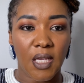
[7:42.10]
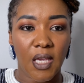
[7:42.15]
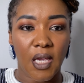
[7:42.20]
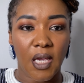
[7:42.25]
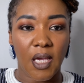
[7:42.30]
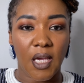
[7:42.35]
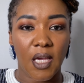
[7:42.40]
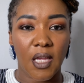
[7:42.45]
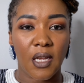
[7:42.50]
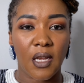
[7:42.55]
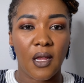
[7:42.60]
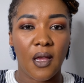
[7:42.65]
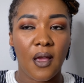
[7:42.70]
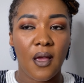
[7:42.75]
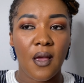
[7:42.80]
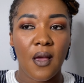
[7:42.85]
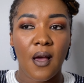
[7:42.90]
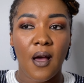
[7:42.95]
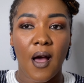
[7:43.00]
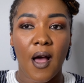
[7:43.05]
in
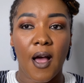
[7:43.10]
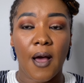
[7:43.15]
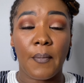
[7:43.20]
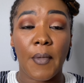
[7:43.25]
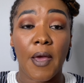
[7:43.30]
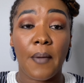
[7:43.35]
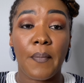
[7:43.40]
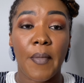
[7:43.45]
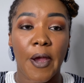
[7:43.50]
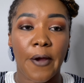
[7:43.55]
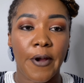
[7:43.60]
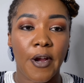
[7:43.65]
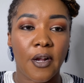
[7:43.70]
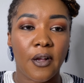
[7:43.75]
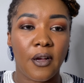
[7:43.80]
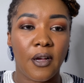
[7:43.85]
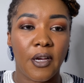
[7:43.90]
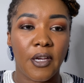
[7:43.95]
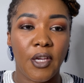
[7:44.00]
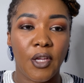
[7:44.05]
Um,
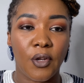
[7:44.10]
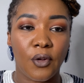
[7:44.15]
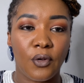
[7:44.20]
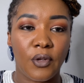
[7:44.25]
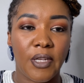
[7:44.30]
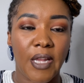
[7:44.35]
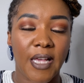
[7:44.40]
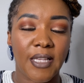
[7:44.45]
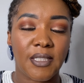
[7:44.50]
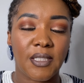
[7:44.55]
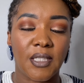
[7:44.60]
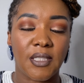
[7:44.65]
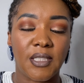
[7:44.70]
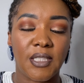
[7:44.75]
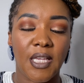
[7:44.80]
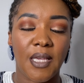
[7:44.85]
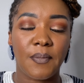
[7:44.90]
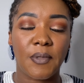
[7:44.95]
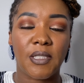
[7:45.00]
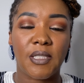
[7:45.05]
America, you know, that's the
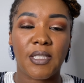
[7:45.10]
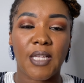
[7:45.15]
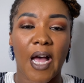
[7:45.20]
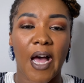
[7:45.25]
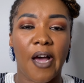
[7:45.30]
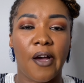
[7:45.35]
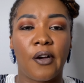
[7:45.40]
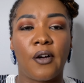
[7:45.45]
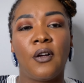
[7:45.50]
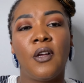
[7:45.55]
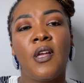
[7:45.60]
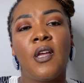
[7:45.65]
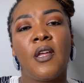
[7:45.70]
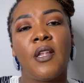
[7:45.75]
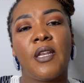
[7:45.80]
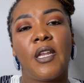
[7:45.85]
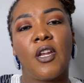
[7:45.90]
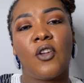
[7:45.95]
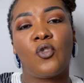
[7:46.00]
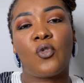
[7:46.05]
same style.
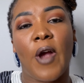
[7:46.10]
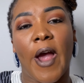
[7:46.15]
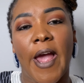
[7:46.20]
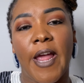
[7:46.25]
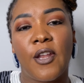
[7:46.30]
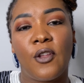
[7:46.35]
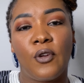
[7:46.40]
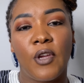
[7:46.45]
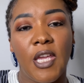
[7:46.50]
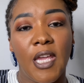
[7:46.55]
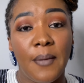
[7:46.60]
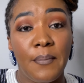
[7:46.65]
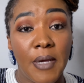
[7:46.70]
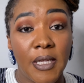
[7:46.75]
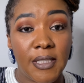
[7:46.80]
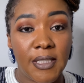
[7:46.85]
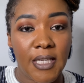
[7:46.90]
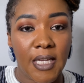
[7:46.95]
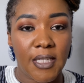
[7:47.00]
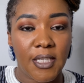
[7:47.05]
They try to
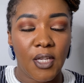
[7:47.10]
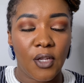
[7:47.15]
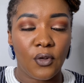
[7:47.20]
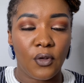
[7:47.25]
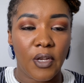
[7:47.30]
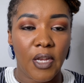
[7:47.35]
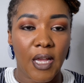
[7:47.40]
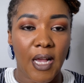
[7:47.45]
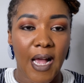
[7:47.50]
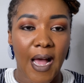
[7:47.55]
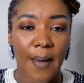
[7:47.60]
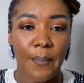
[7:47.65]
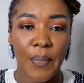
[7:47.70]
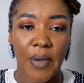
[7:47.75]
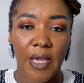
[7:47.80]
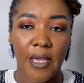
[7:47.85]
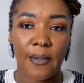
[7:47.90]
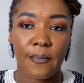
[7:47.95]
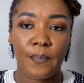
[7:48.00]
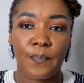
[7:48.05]
imitate, you know, they
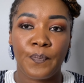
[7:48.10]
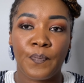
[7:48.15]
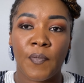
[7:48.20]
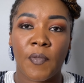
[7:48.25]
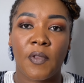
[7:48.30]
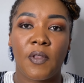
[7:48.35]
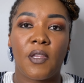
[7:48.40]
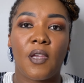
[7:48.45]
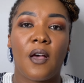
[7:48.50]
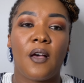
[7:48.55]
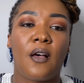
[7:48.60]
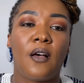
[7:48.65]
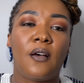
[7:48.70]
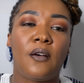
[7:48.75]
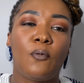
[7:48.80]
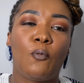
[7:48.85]
copy the